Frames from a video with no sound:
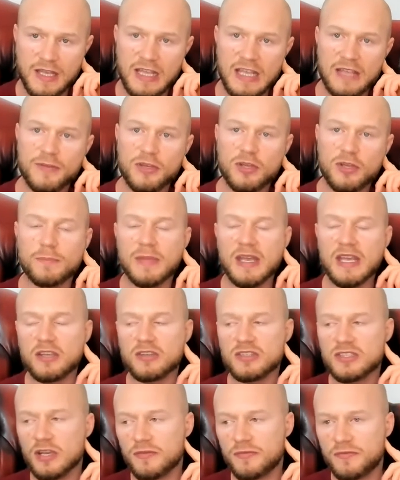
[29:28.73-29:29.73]
If you can make
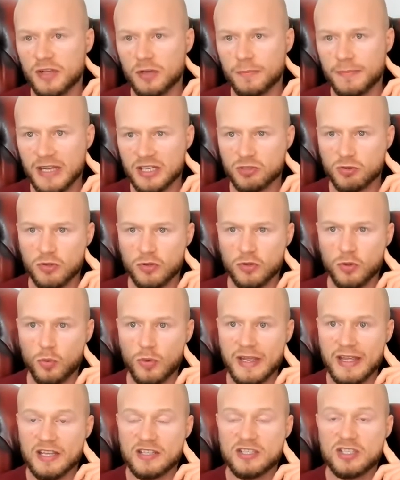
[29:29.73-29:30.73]
yourself feel better in other
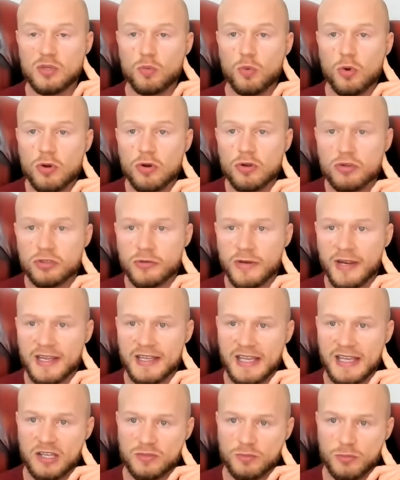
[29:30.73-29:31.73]
ways, you won't try and
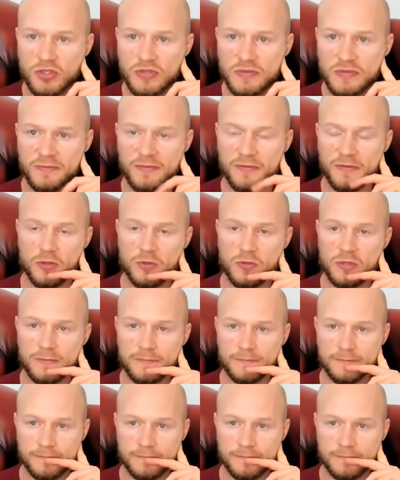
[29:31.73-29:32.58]
get as much from food.